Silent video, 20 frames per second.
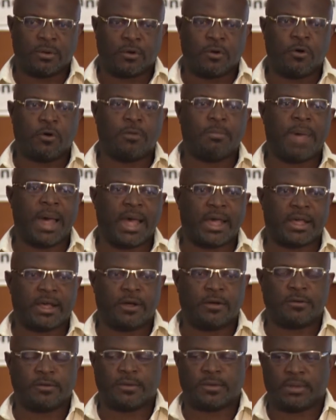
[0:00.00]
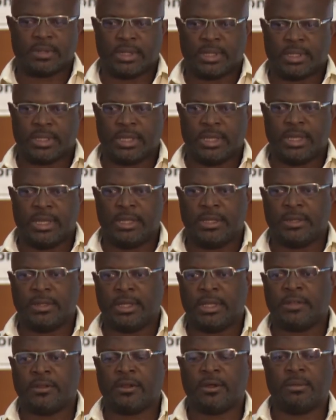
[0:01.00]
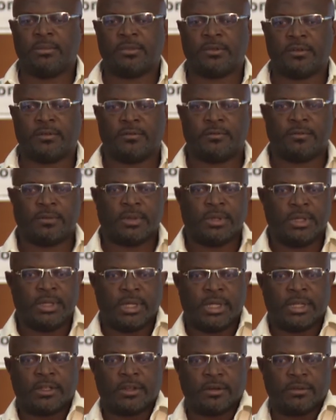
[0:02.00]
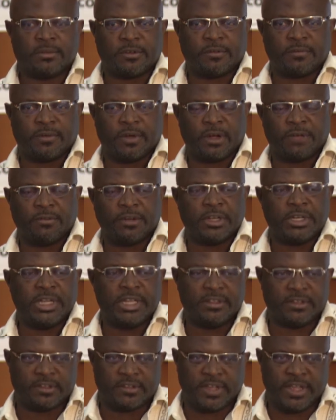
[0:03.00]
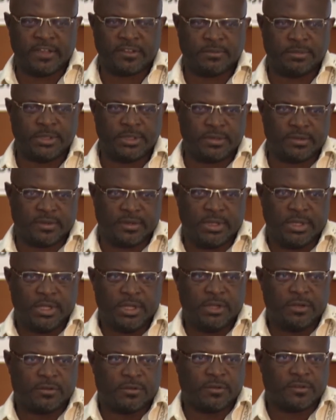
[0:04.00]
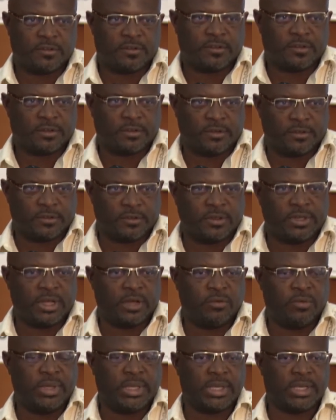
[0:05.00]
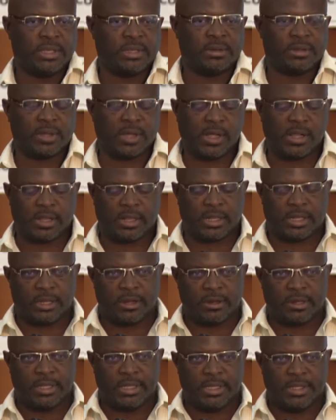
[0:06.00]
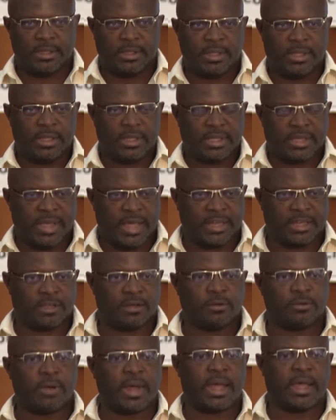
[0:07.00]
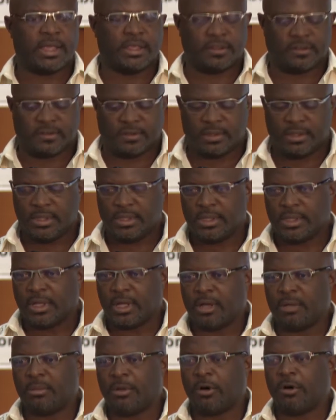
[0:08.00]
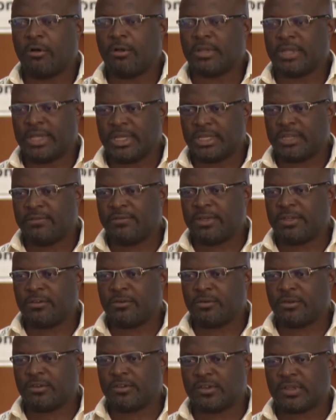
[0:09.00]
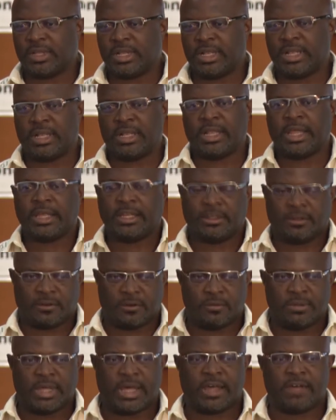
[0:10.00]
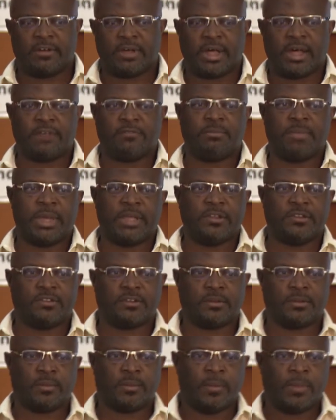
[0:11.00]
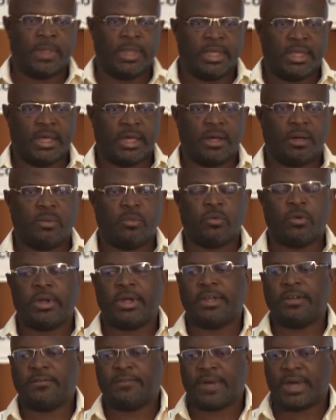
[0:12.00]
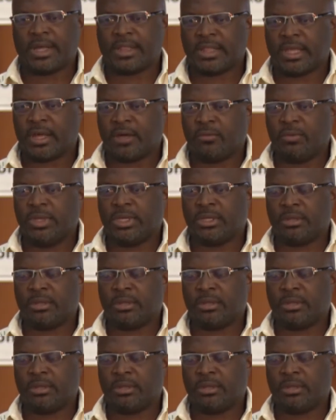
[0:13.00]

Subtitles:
go back out again in terms of our needs assessments, so that we can clearly categorize all the individuals, like the two that I've mentioned, where in fact that we